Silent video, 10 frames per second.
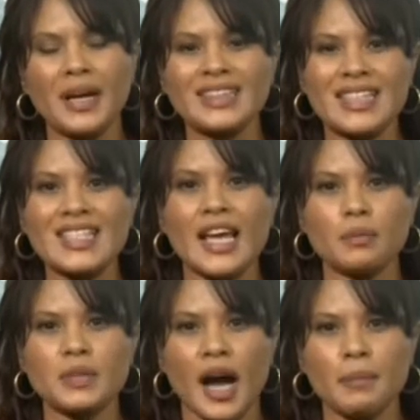but at the
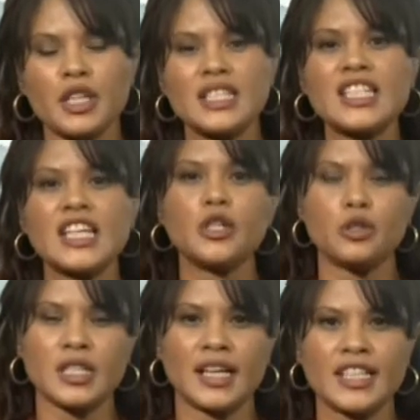same time continue
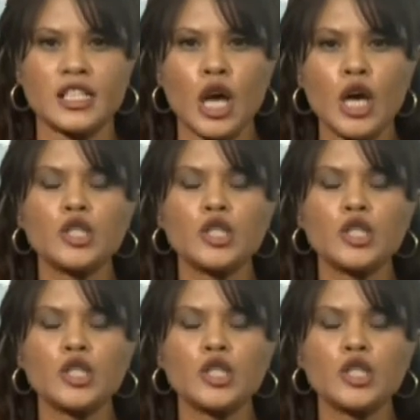studies